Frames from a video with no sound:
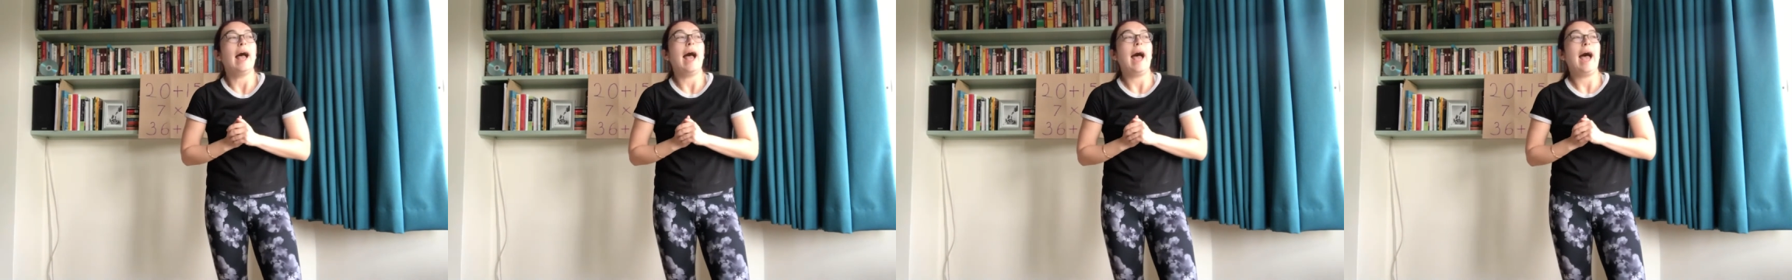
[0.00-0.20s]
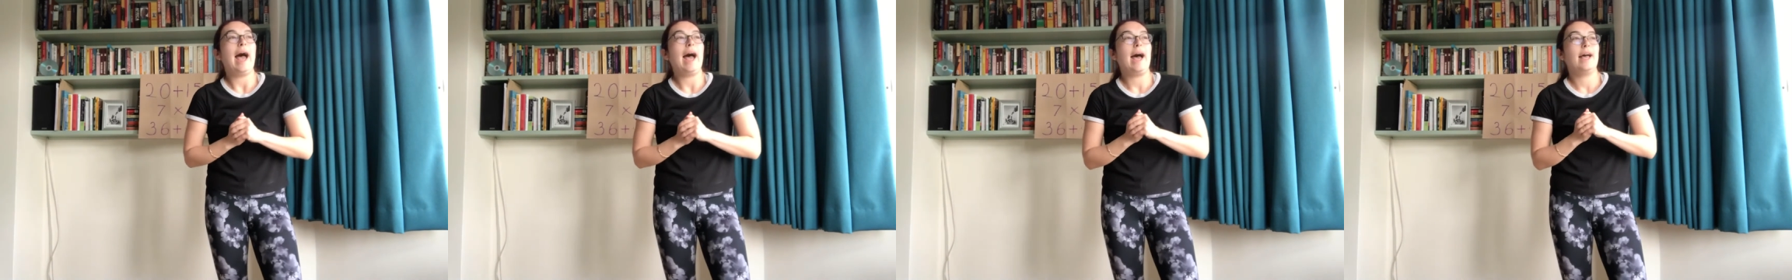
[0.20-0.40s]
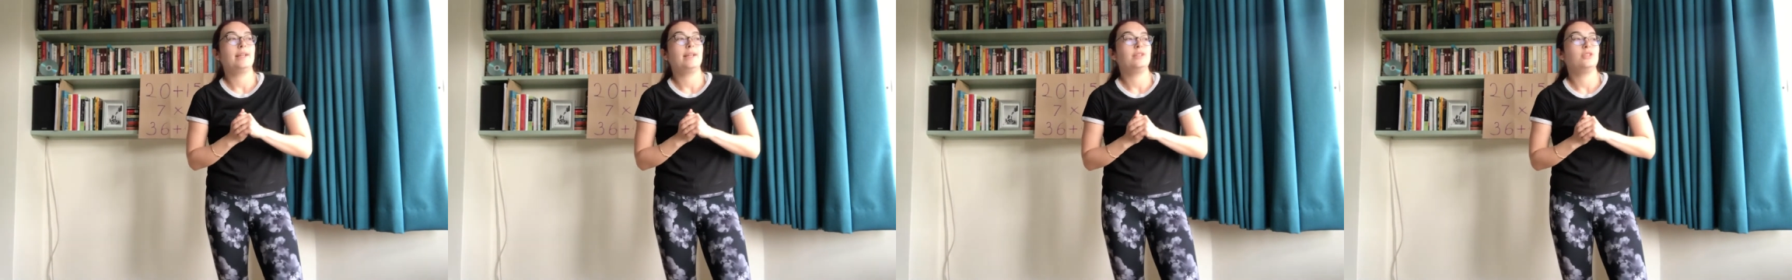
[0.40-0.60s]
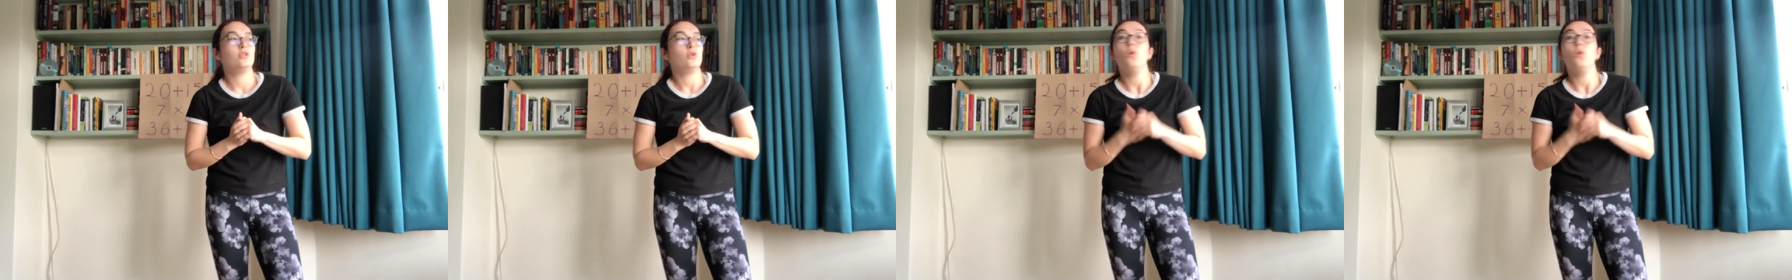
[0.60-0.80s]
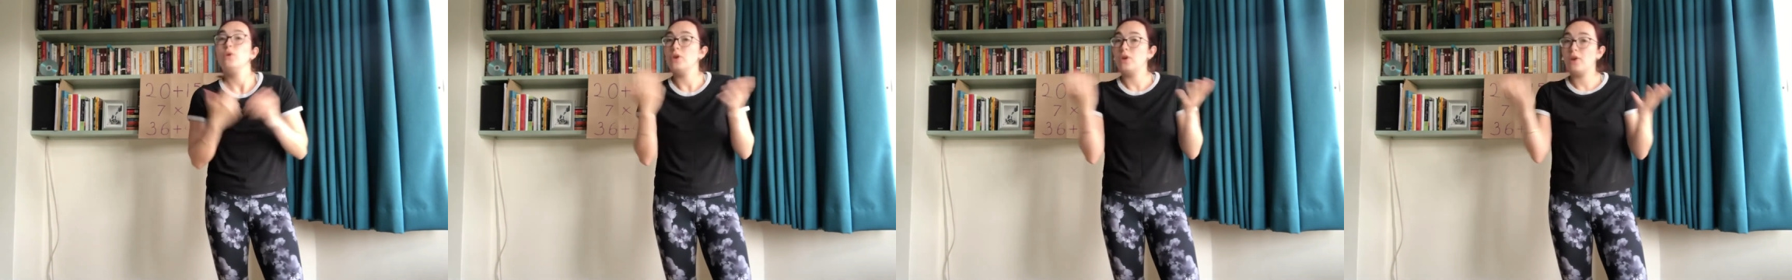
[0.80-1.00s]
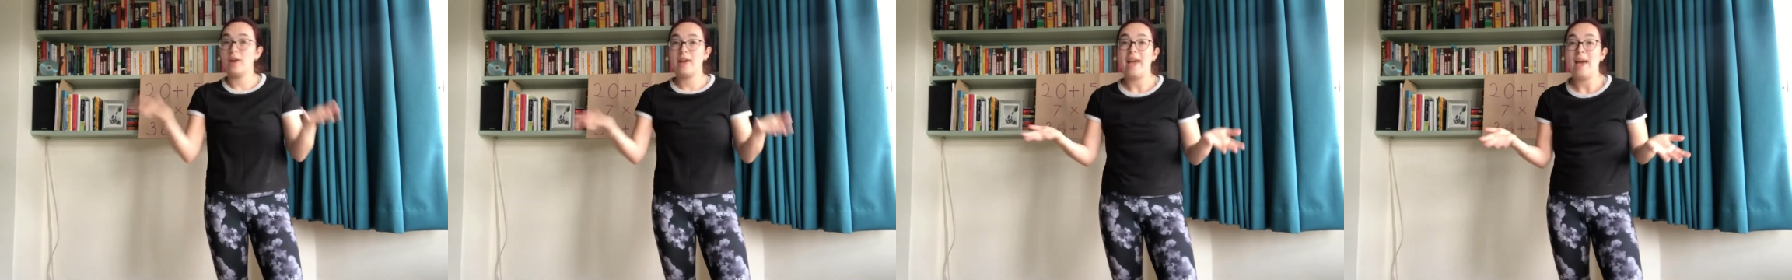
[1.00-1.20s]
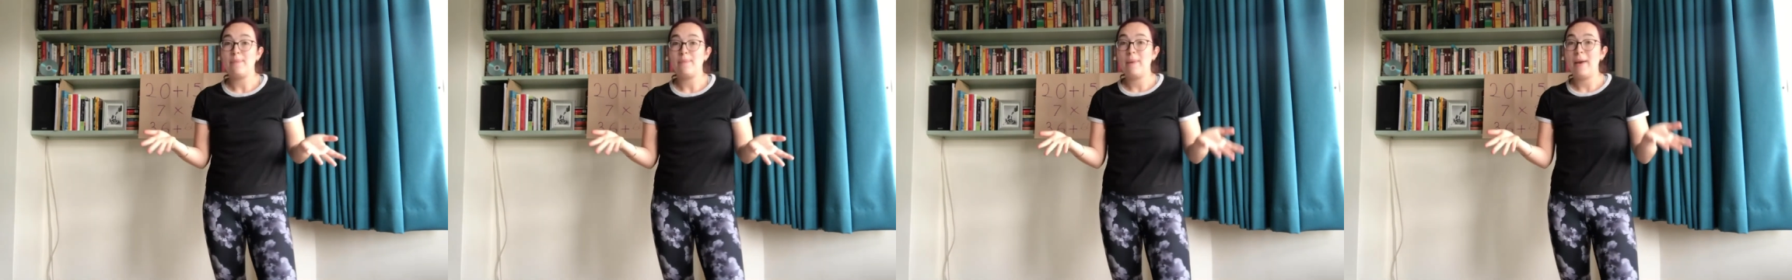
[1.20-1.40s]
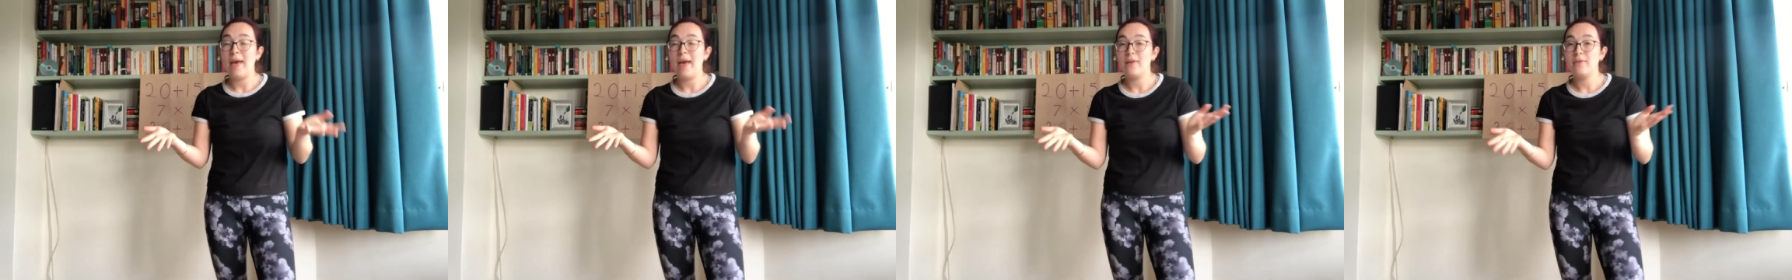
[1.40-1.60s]
Or you could get a
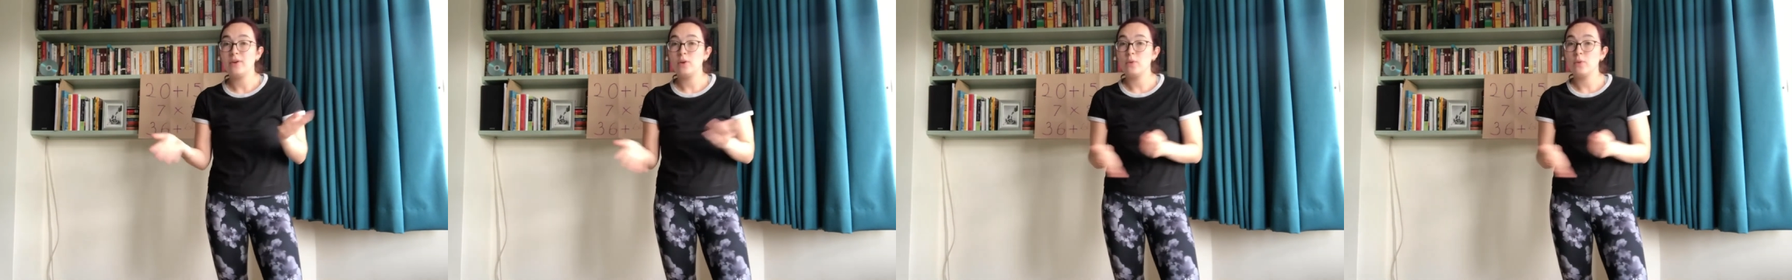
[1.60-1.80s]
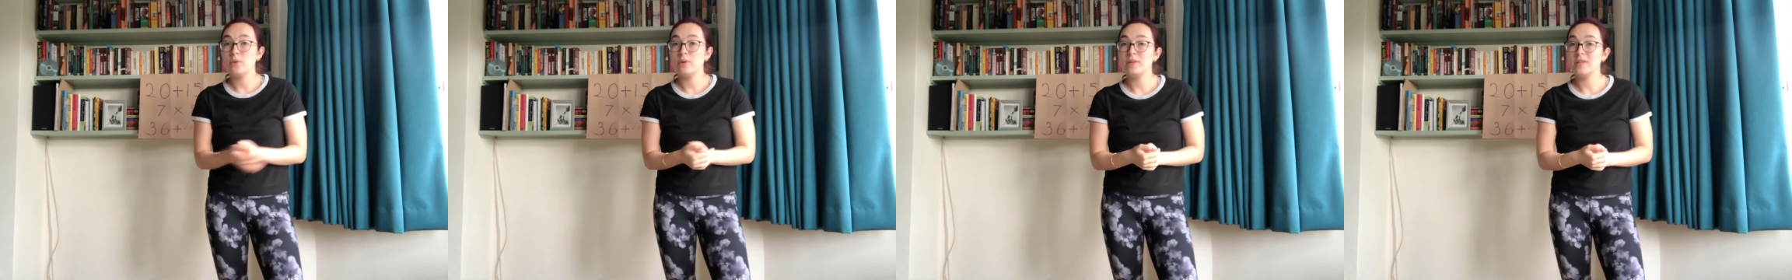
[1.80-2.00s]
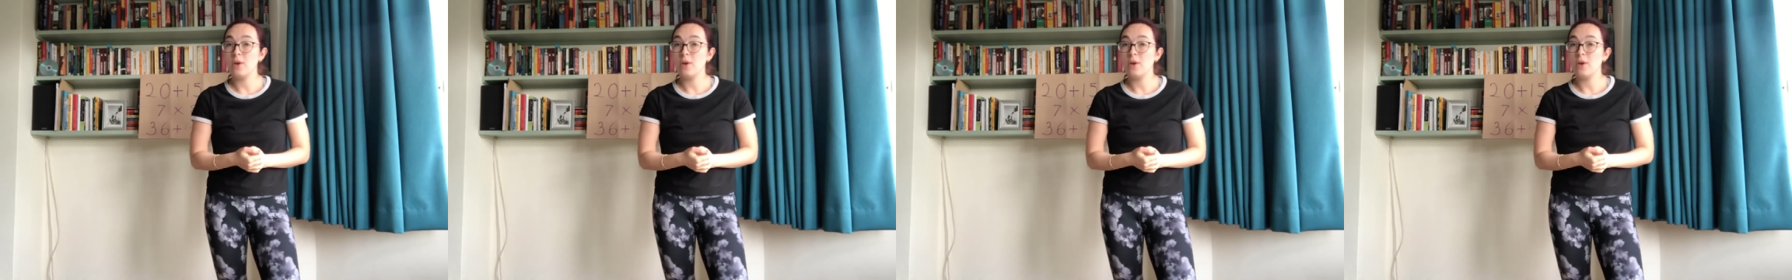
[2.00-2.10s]
parent or